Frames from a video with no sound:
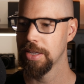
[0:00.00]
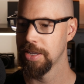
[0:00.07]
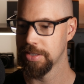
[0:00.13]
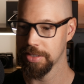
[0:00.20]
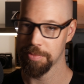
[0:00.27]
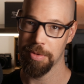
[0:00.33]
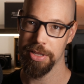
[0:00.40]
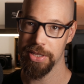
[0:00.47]

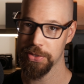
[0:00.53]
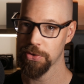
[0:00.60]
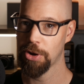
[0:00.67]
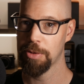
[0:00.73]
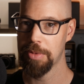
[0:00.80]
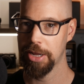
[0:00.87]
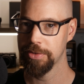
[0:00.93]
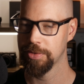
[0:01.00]
These are
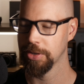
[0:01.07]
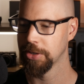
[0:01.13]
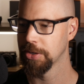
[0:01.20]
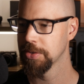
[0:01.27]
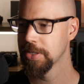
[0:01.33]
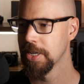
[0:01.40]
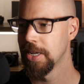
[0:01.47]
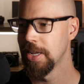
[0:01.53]
all my
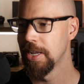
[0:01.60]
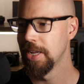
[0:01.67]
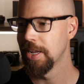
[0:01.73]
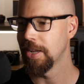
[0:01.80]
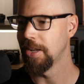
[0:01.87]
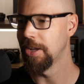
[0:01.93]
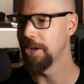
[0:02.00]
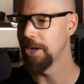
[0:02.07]
photos.
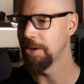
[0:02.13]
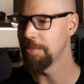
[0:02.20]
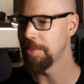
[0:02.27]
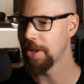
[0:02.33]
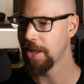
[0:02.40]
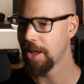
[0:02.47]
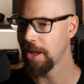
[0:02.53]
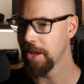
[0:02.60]

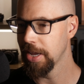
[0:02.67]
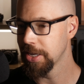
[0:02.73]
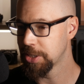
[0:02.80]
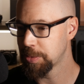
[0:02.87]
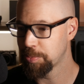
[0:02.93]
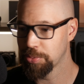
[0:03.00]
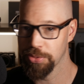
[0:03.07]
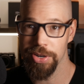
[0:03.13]

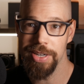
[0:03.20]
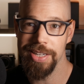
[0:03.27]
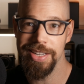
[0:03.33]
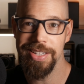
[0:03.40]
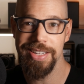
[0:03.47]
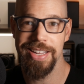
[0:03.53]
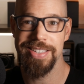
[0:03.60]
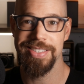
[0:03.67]
It's
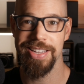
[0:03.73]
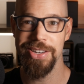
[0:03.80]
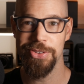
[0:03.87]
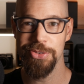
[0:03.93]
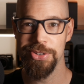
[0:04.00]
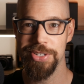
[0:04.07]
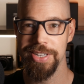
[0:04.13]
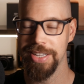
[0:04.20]
pretty, it's
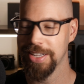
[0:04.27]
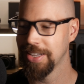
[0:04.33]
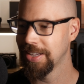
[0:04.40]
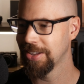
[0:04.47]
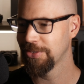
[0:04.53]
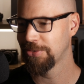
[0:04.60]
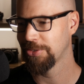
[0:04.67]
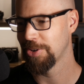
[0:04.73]

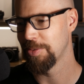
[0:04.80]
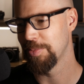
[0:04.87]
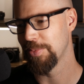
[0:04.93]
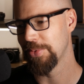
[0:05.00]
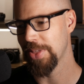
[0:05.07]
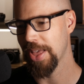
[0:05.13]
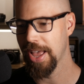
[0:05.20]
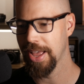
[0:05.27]
interesting
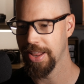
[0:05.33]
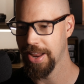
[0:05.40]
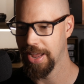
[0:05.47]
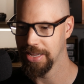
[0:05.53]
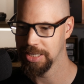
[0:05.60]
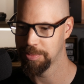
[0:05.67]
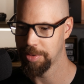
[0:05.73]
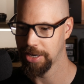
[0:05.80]
from that
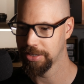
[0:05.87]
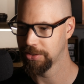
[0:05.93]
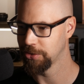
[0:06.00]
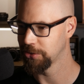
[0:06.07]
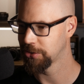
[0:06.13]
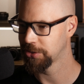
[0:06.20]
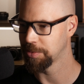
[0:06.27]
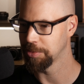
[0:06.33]
aspect.
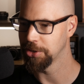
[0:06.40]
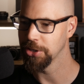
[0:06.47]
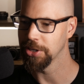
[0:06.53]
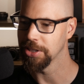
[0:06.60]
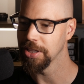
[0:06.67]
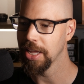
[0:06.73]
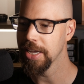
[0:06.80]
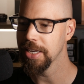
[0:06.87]
There's some good
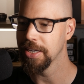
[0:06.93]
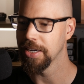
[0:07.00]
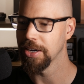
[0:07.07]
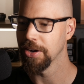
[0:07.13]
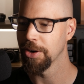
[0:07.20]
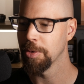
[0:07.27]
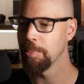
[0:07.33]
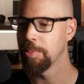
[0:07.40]
light
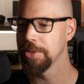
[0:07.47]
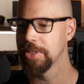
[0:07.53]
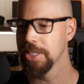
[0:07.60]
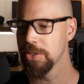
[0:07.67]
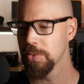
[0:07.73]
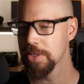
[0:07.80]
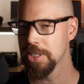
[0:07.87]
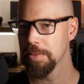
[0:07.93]
here, but
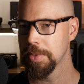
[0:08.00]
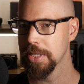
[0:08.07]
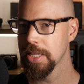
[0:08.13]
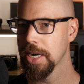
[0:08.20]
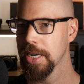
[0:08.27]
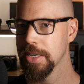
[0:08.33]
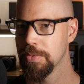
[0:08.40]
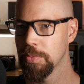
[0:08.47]
this was something that
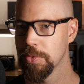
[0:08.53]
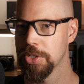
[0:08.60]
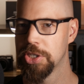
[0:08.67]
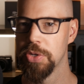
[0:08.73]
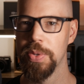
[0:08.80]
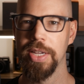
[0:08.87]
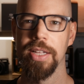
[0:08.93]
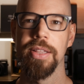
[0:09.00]
I was
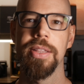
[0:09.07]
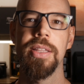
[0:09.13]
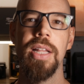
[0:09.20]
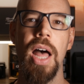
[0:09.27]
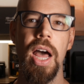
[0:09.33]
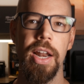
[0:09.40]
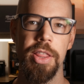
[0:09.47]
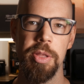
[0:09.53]
doing a
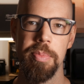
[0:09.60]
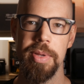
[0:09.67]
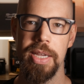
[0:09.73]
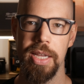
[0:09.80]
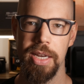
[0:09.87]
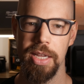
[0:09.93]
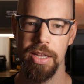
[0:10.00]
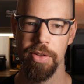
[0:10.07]
lot in the
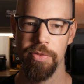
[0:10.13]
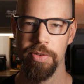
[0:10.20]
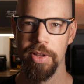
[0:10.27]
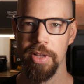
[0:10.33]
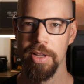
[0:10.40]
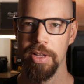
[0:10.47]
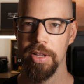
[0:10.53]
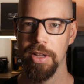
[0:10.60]
beginning of
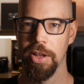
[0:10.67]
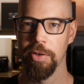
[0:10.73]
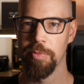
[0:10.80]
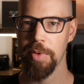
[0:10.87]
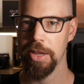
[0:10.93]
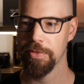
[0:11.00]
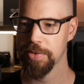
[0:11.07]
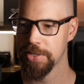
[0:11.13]

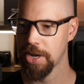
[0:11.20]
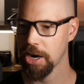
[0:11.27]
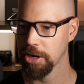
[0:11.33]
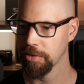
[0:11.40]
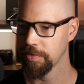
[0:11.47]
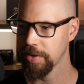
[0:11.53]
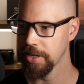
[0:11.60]
my photography,